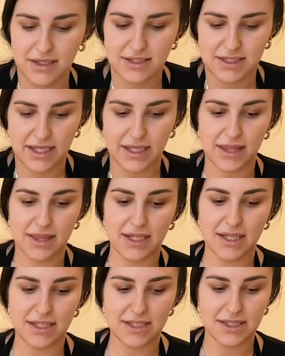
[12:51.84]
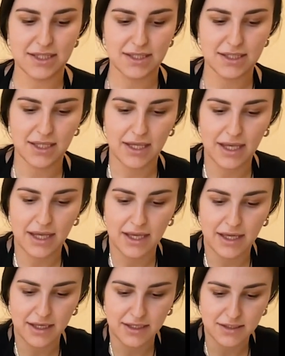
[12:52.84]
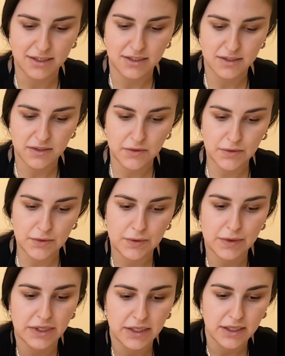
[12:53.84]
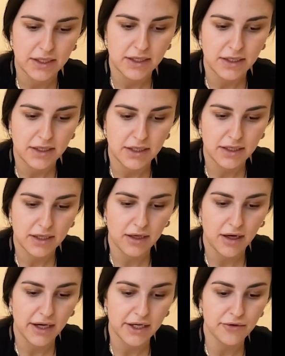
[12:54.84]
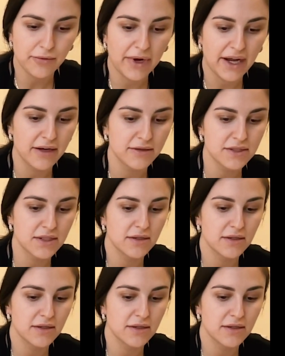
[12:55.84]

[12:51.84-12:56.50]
take this and do a cotton round